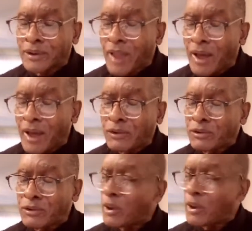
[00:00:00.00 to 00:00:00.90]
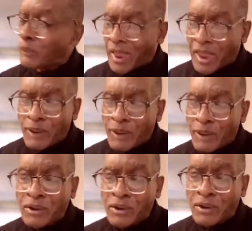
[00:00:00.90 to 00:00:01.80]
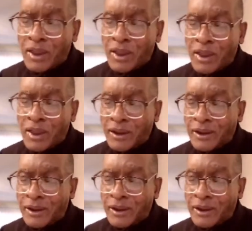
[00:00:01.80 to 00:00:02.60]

him. I let him know that